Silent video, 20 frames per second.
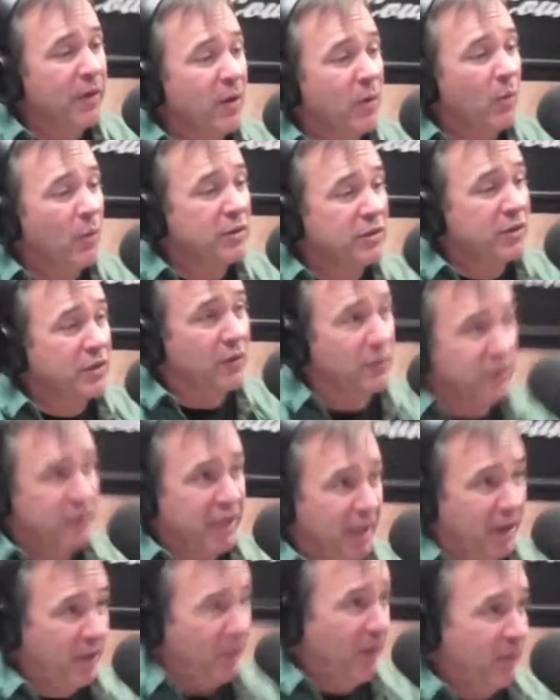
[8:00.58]
don't want you to go
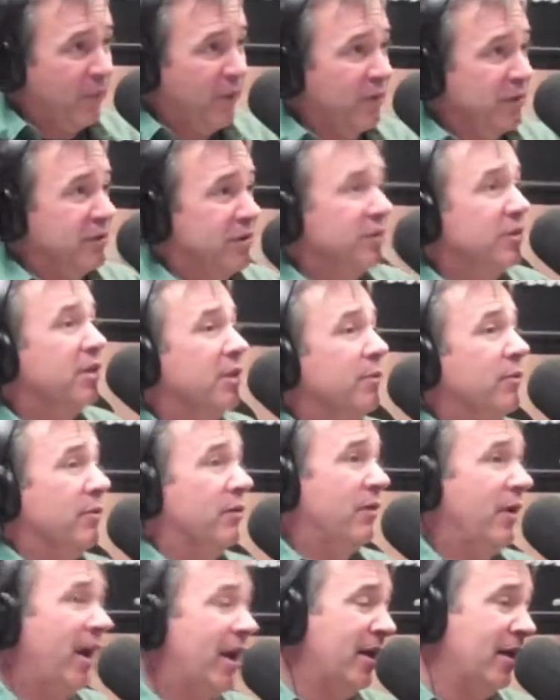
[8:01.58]
check on that person to see where
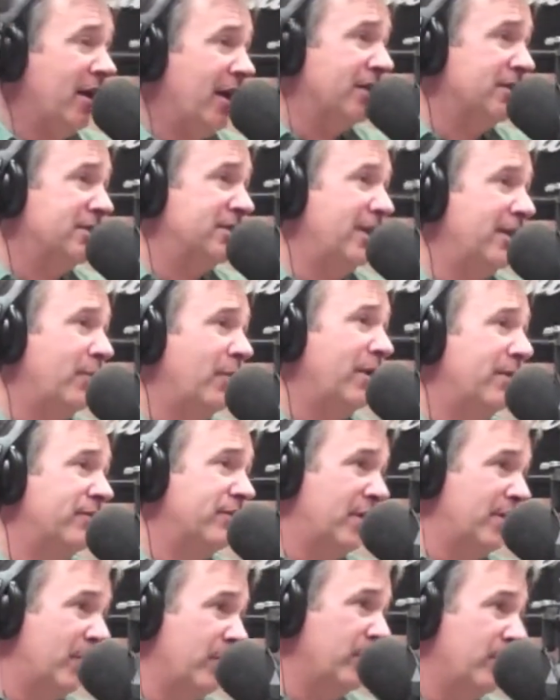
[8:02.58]
they're at night. Stay away
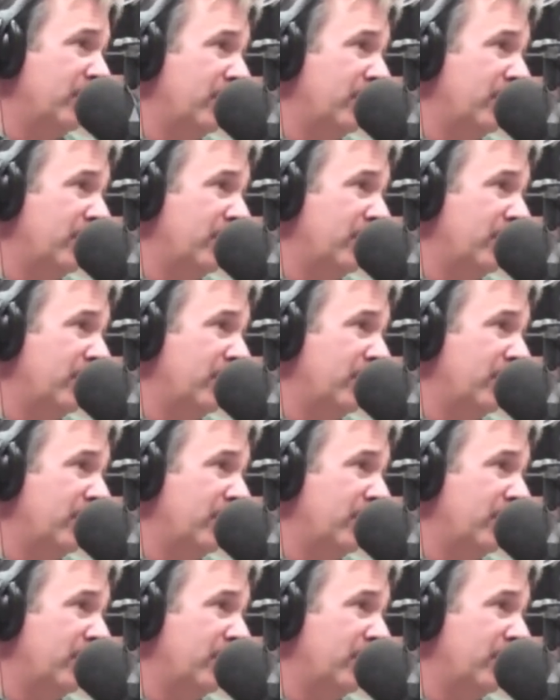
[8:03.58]
from them.